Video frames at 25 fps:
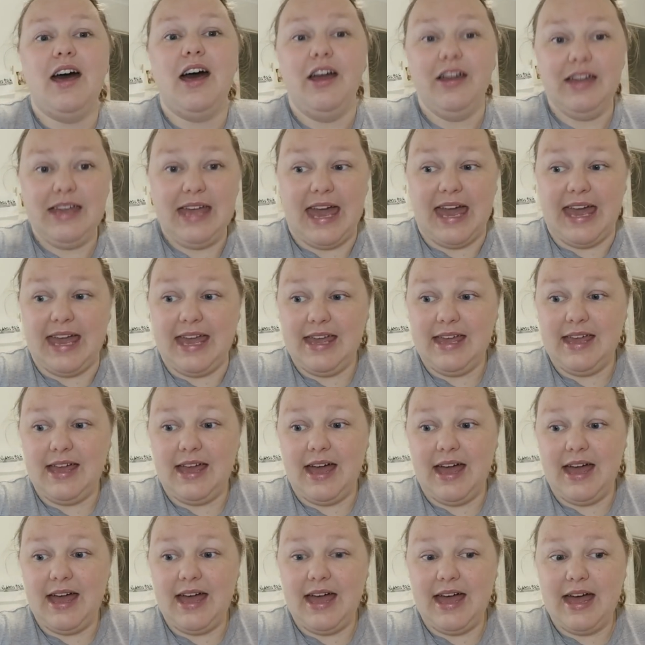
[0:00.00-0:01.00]
Okay,
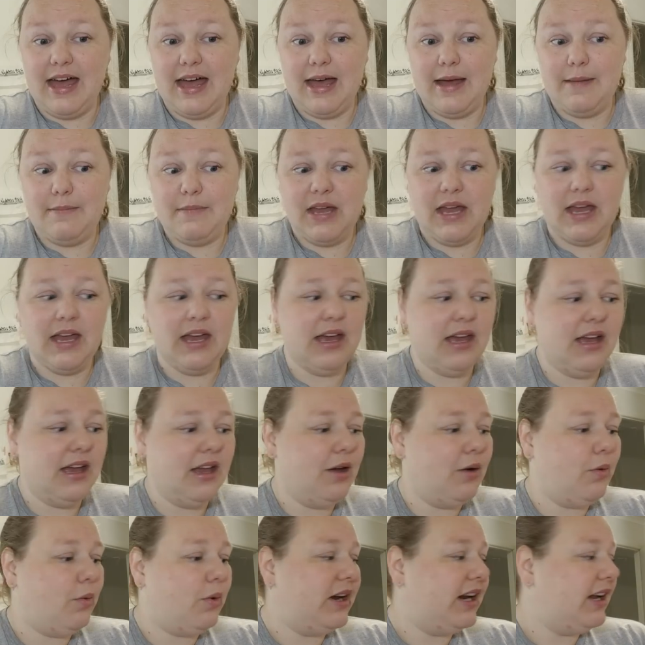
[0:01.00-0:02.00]
um,
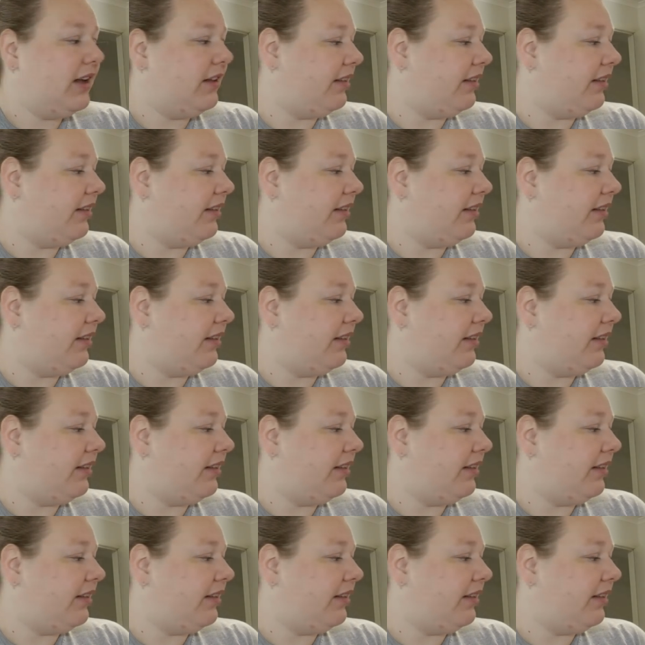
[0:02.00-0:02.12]
what